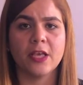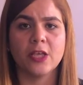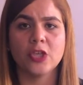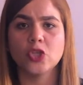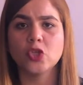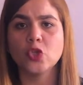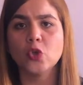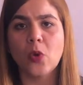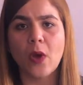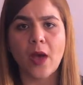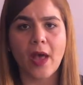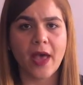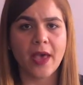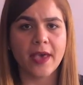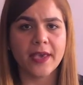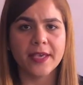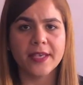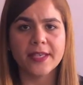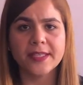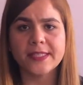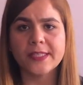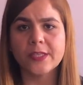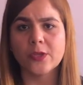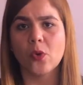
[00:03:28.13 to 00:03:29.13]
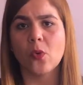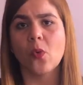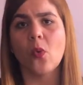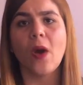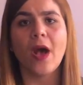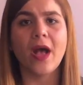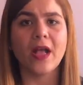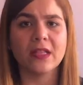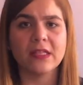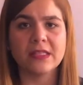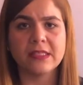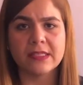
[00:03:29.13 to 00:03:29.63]
twice,
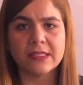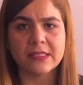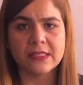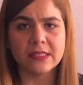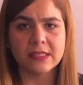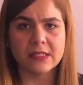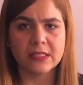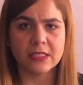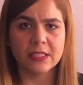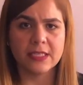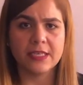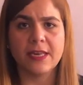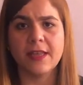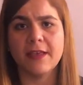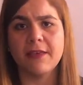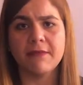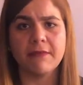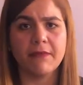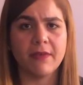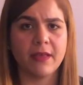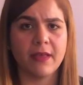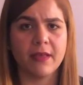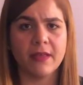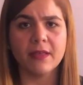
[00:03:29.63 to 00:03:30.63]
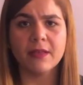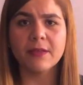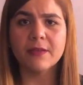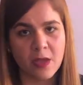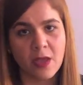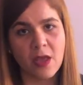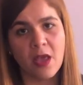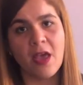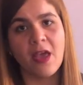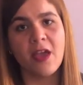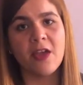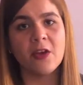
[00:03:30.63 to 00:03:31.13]
once, never,
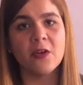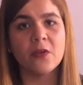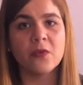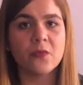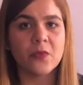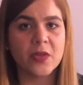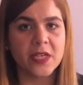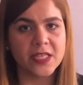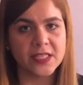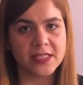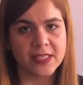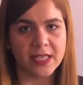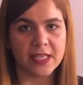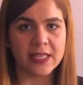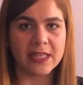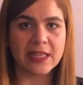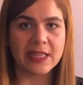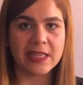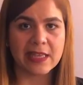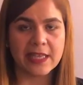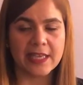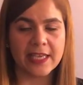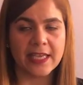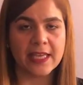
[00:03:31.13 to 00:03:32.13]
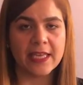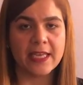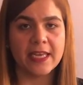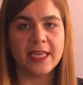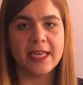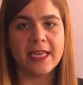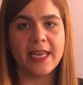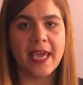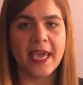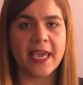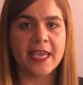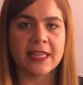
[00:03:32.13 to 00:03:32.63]
recently,
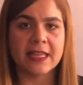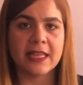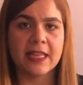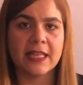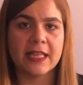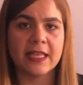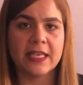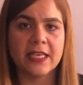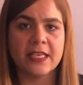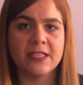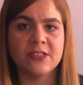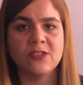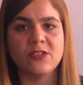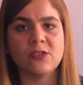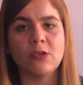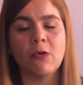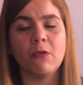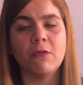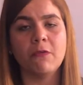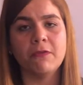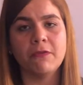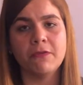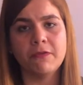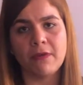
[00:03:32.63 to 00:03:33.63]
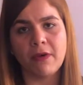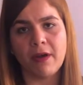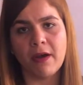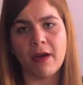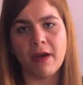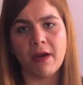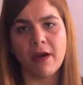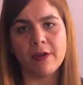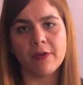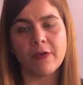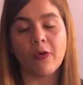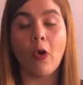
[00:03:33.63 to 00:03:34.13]
lately, so
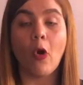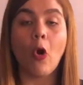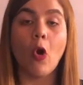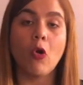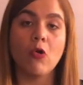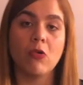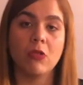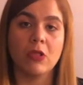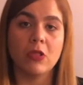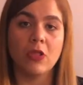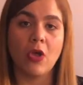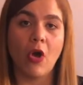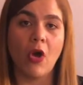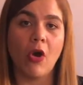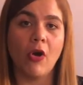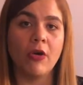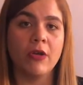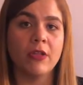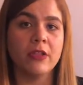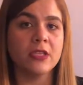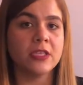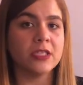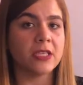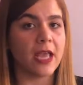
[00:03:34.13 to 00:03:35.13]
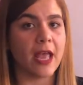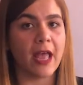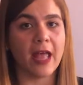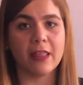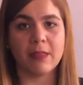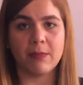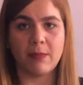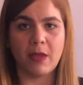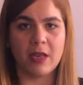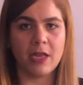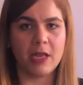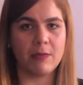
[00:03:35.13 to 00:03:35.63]
far, hold on,
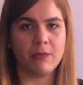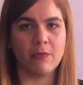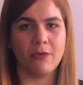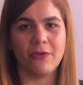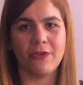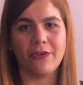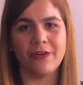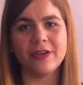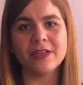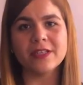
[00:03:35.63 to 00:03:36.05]
and many more.